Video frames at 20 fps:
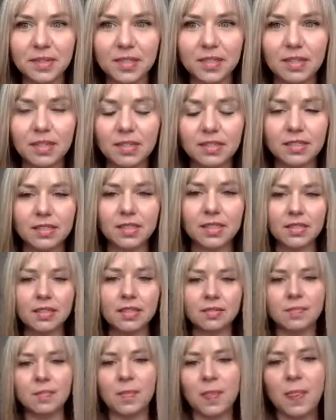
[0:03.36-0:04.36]

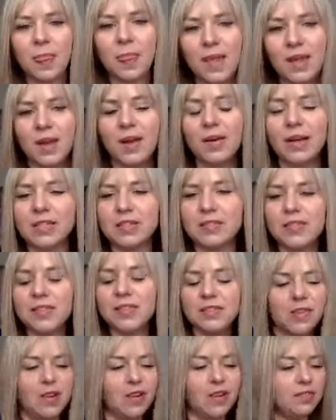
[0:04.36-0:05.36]
Awesome. Okay, so
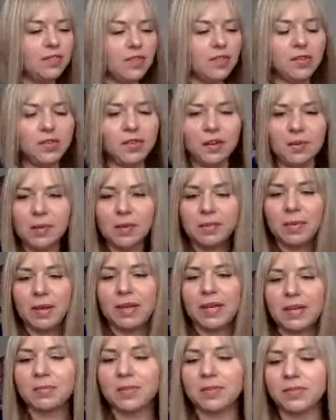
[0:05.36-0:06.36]
first of all, if you don't know me, my
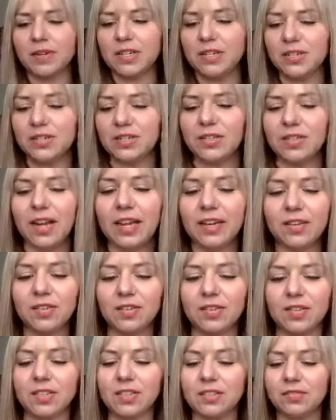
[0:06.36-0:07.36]
name is Rachel
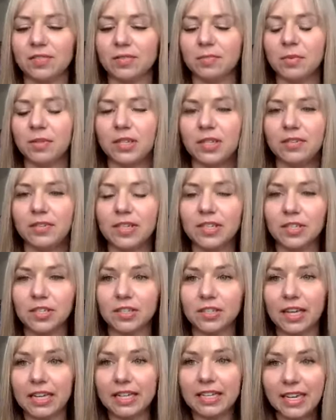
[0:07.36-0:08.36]
Eichholz, formerly Rachel
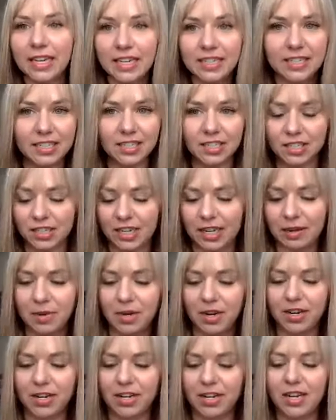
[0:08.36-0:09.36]
Latinette. Just got
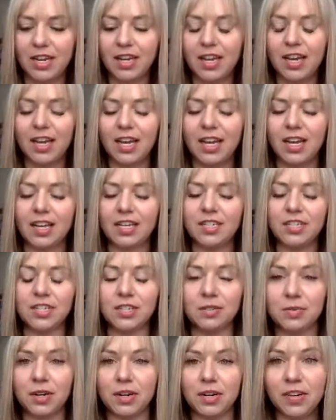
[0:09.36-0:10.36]
married
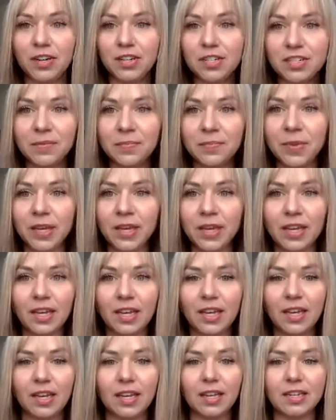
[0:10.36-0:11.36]
January 1st,
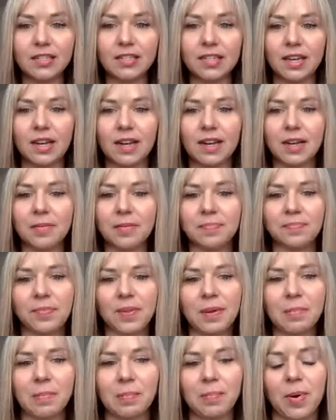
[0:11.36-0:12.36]
and I'm
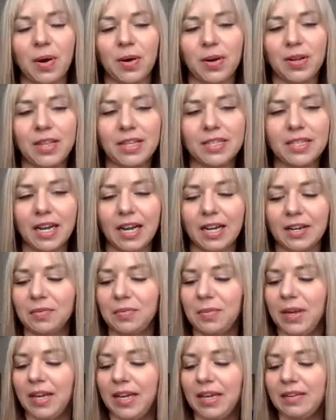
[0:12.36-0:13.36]
part of the Tidal
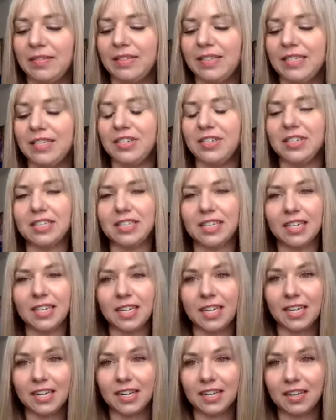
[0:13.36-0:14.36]
Wave Senior
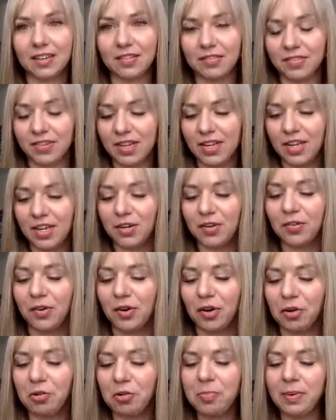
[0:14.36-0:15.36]
Executive
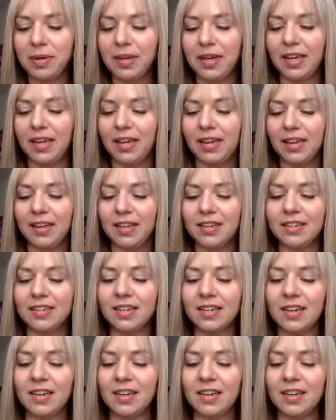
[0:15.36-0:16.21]
Group, and